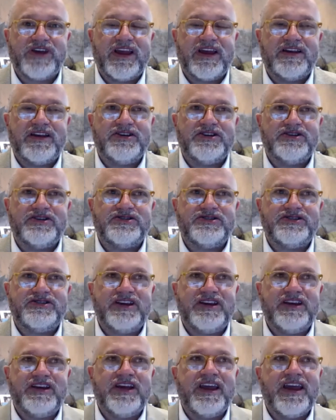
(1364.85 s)
And to
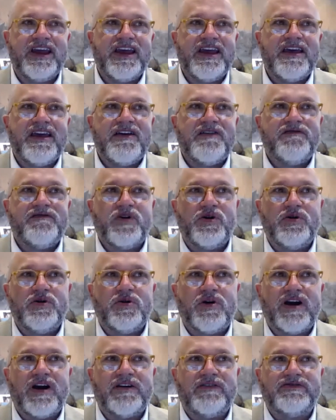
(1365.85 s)
see
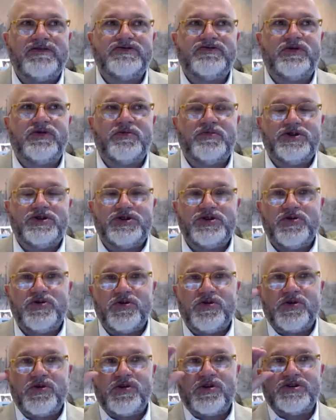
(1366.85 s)
photographs from
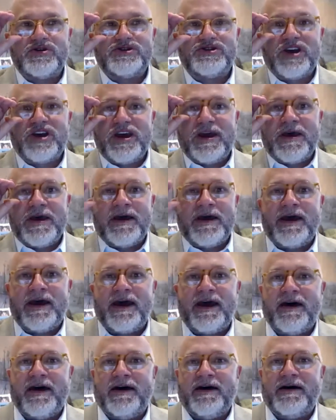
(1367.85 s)
tours
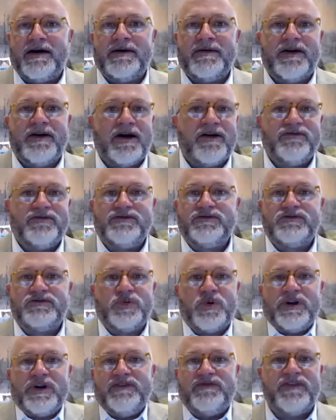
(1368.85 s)
of
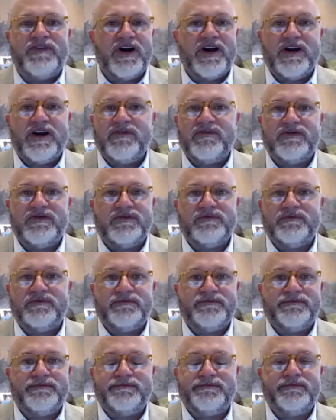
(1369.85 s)
25
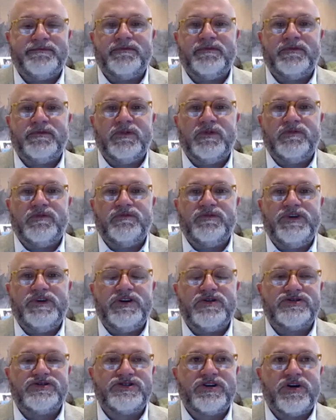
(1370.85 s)

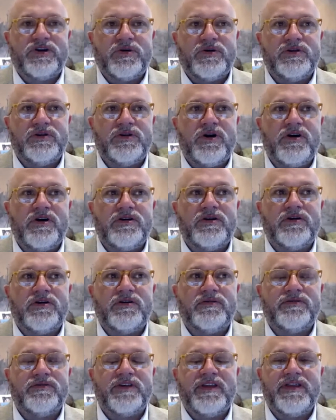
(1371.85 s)
years ago and
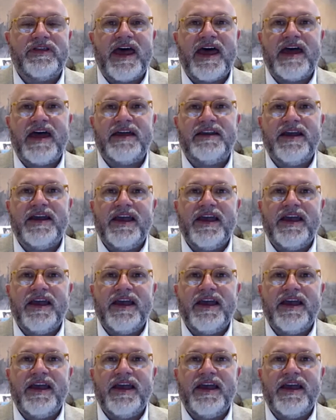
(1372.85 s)
longer than that,